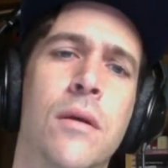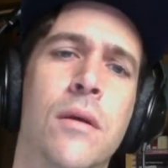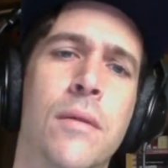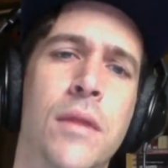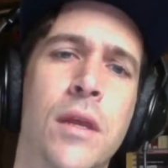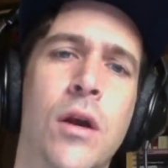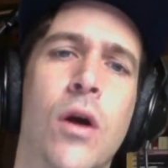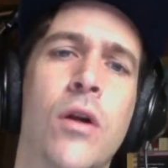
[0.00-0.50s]

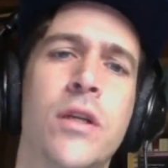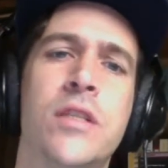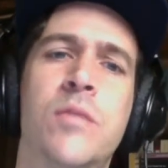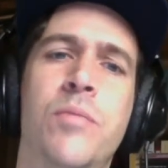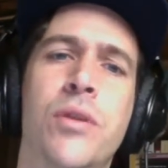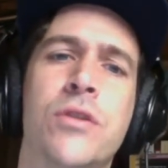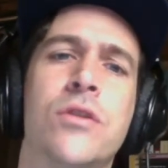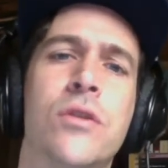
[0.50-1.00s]
The artist
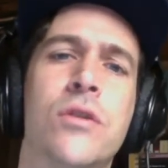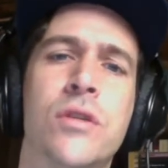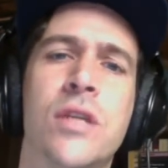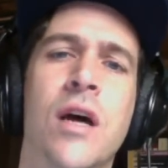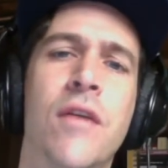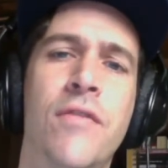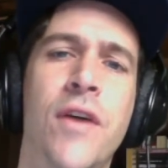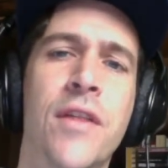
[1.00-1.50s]
puts
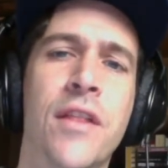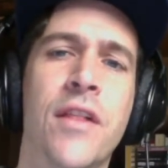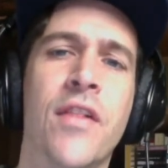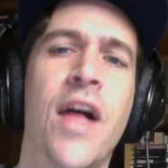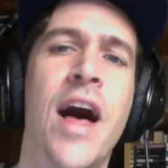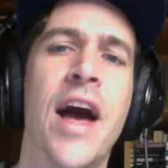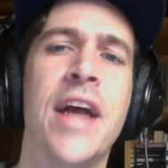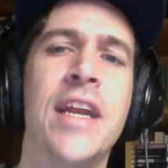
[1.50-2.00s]
herself on the
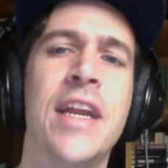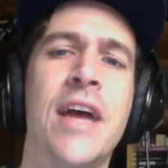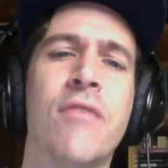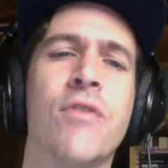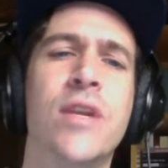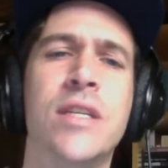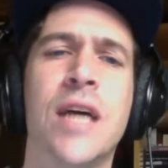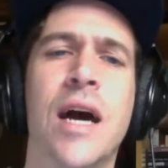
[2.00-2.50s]
line
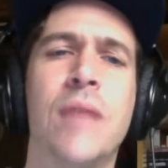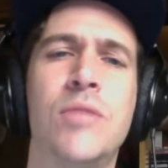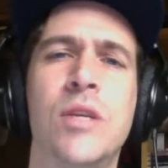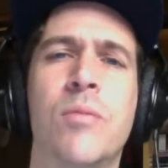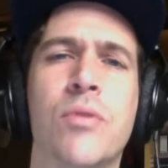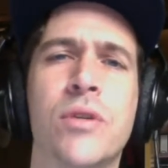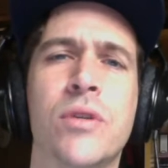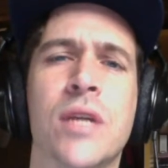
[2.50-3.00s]
every time she
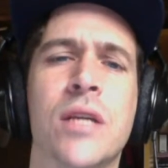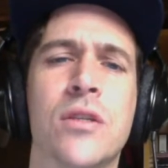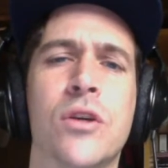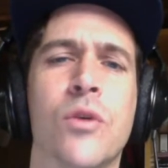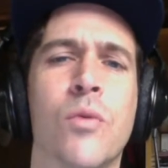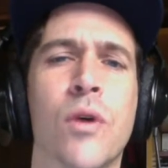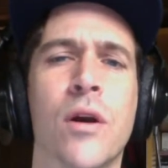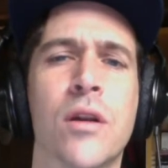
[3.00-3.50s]
presents her
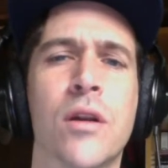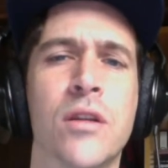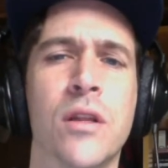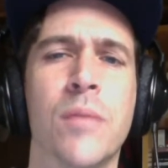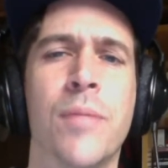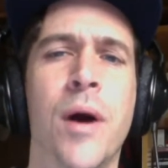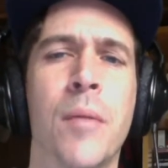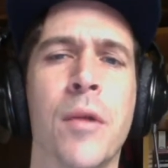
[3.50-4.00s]
work to the
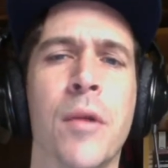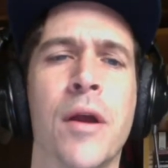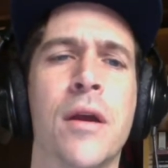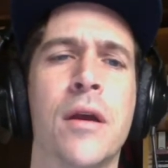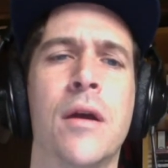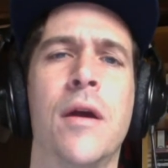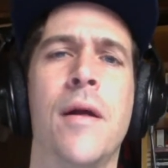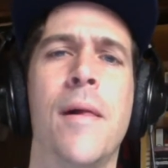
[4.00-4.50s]
public
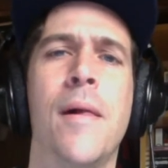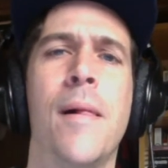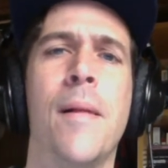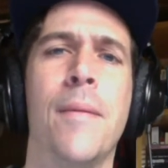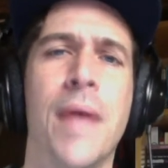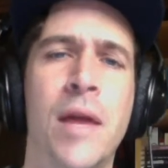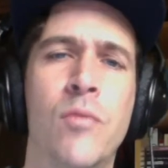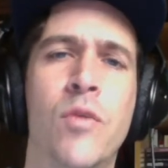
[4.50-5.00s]

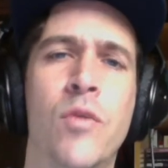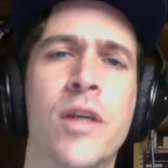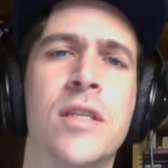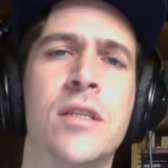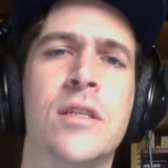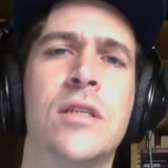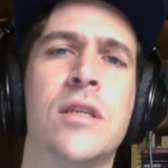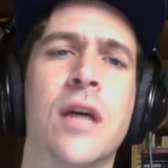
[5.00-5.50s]
and
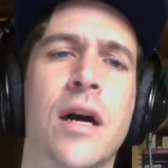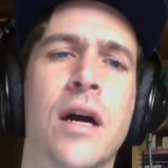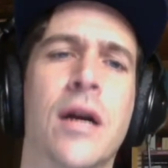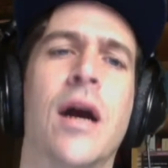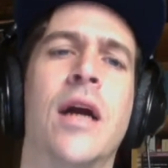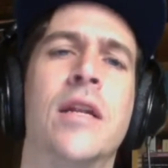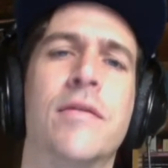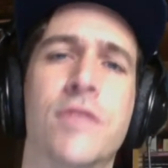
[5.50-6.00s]
risks a
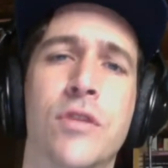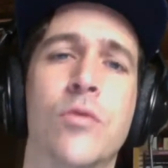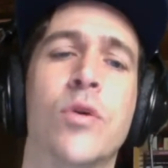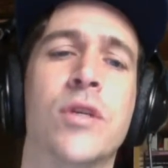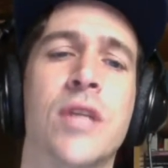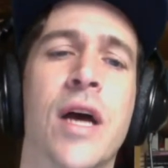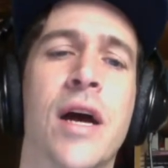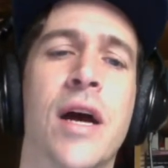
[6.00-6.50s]
kind of
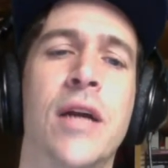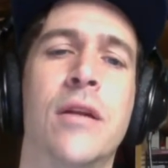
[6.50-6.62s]
suicide.